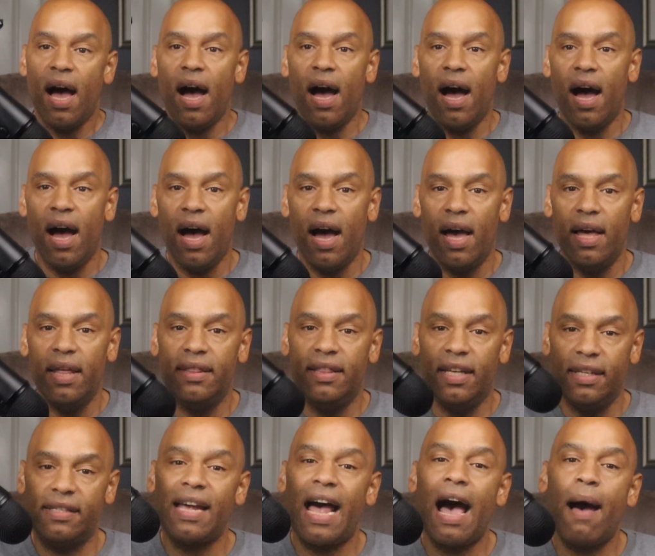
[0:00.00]

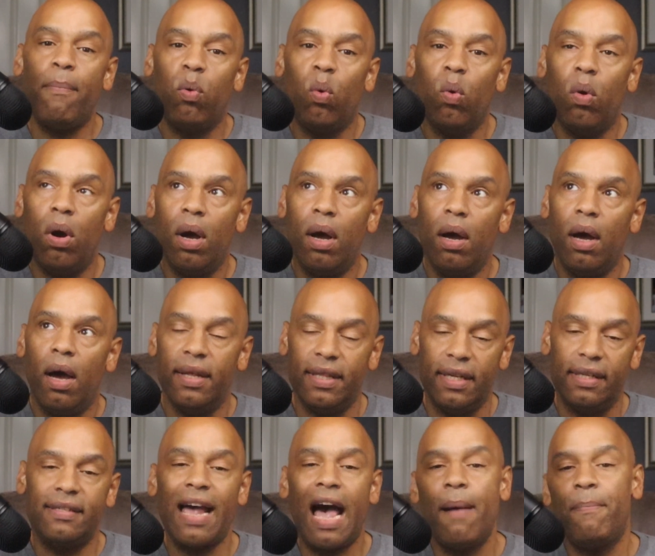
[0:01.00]
the top
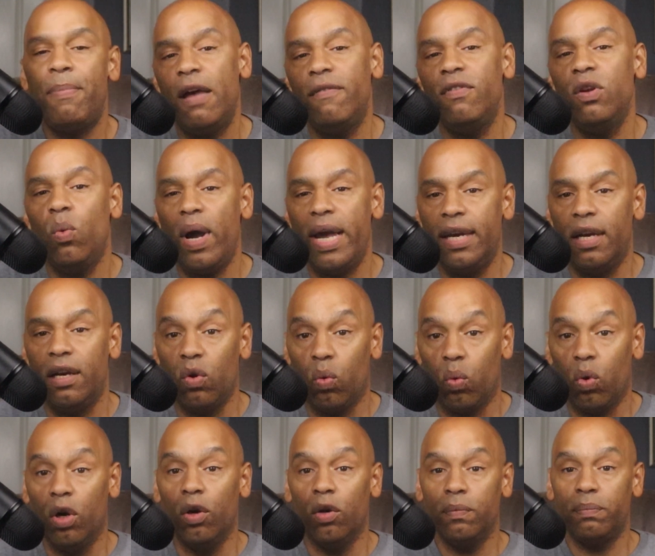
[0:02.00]
heavyweight in the
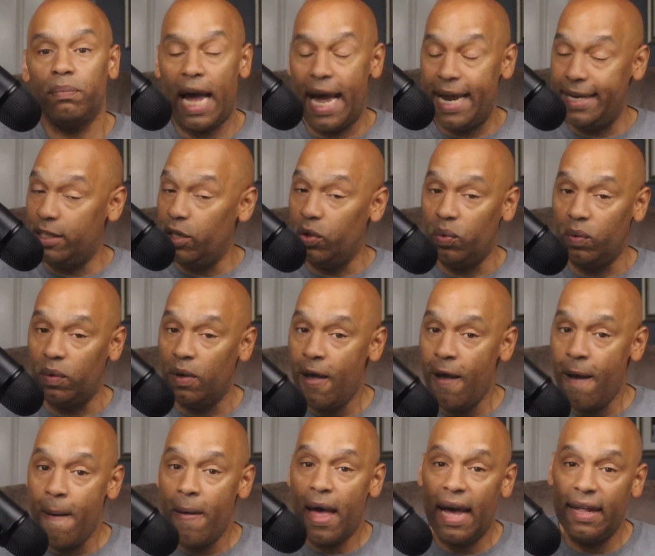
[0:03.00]
world. I do.
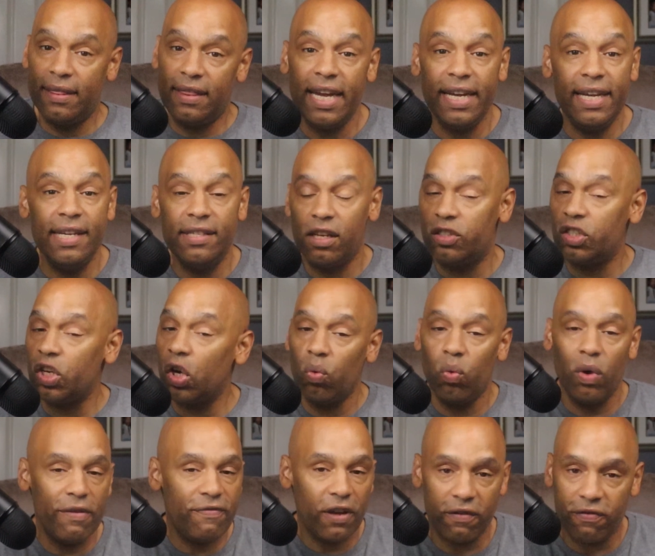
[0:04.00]
I think he's a
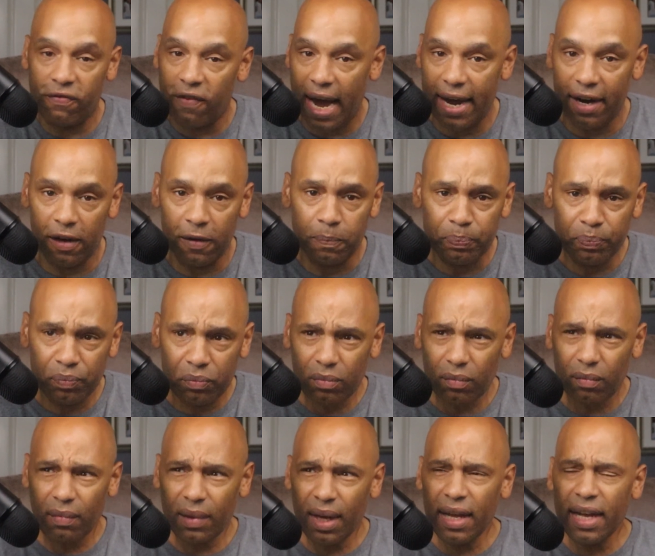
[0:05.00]
terrific fighter.
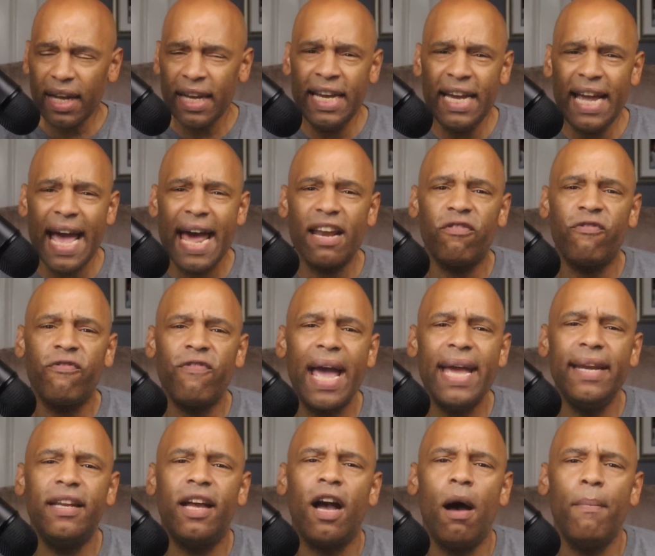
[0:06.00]
He had a
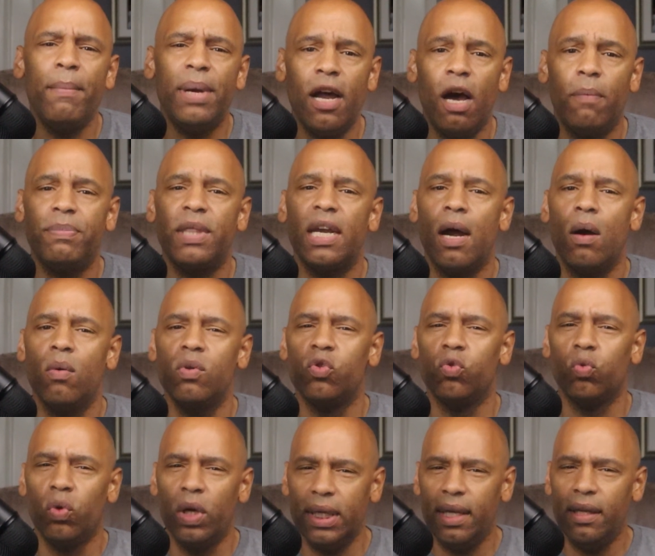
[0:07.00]
fight coming up that I was
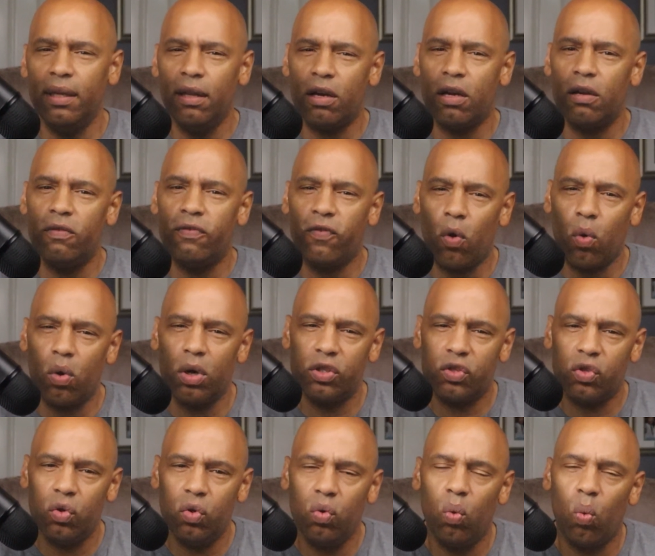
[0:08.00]
really looking forward
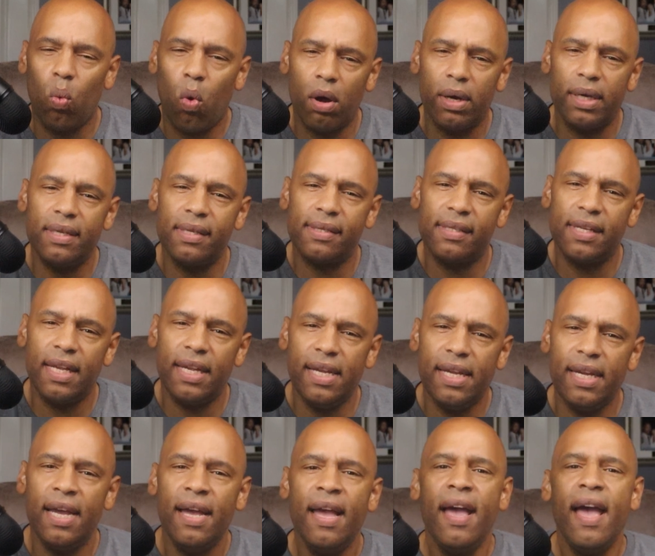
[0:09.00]
to and wanting to
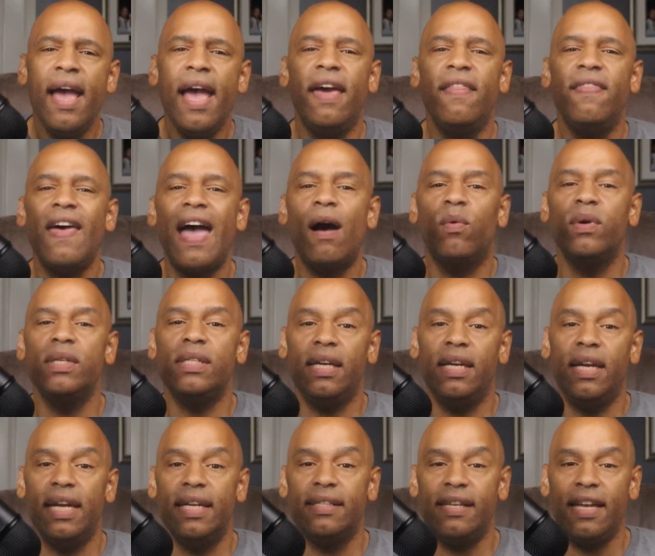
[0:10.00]
see, and that was
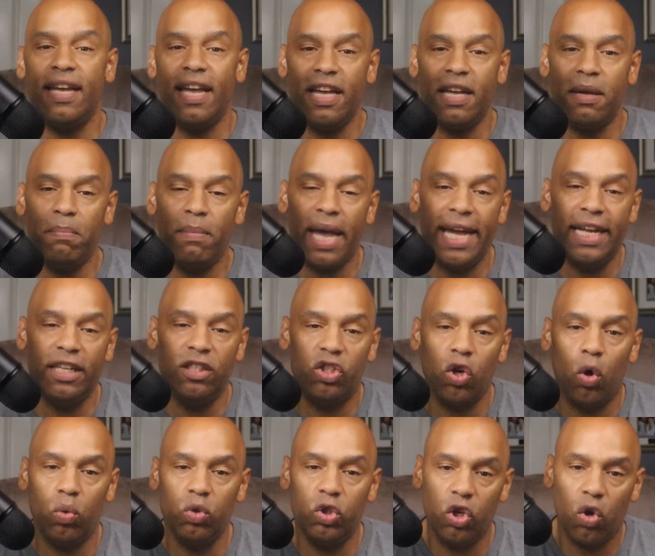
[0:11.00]
against him and
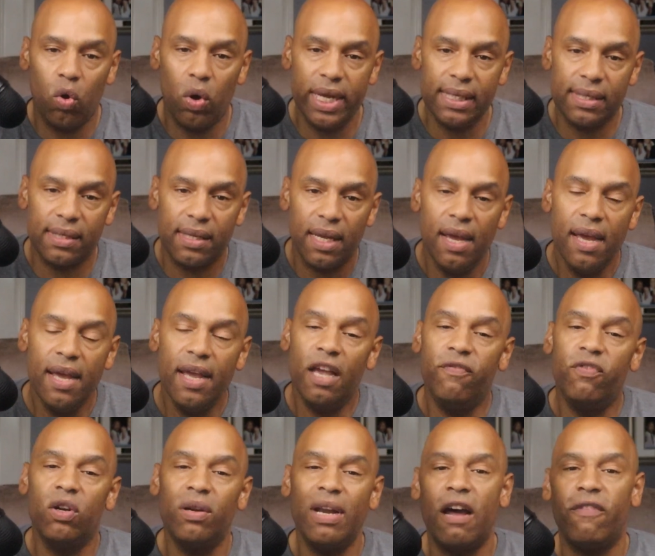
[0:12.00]
Joe Joyce.
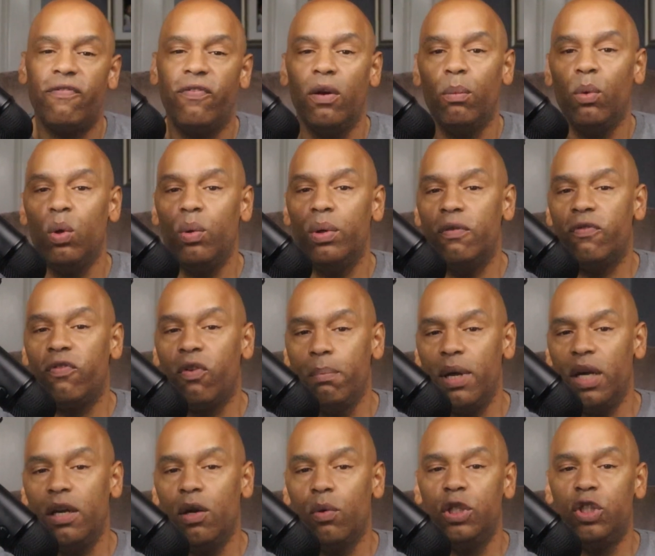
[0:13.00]
If you're not
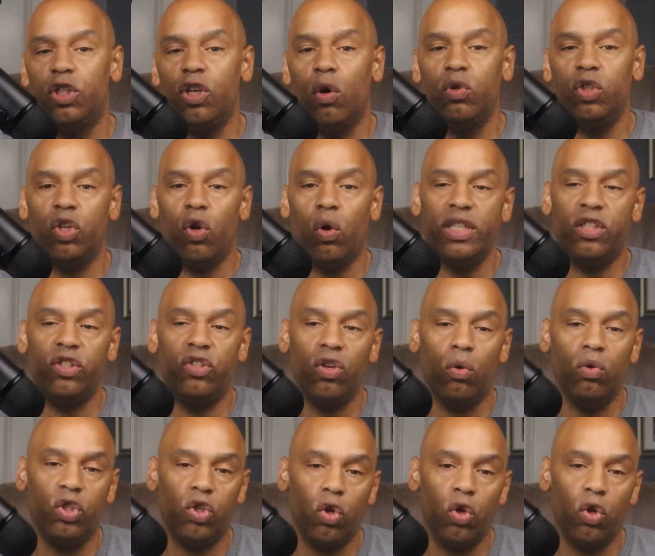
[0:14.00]
familiar with Joe Joyce